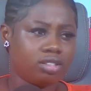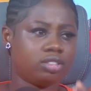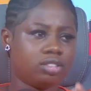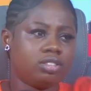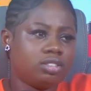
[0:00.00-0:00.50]

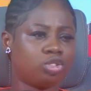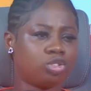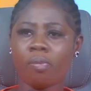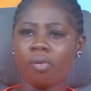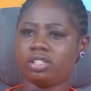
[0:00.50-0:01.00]

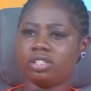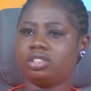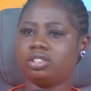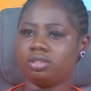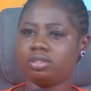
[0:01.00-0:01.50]
Support.
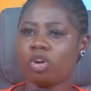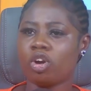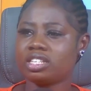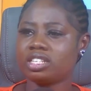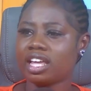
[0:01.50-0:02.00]
Because they
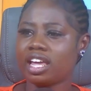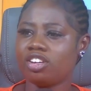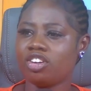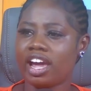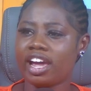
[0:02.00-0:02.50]
said you're
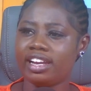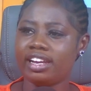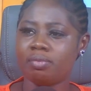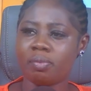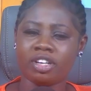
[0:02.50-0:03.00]
Ghanaian, be
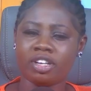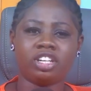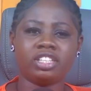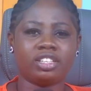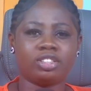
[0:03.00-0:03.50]
patriotic,
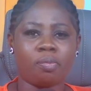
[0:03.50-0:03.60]
support.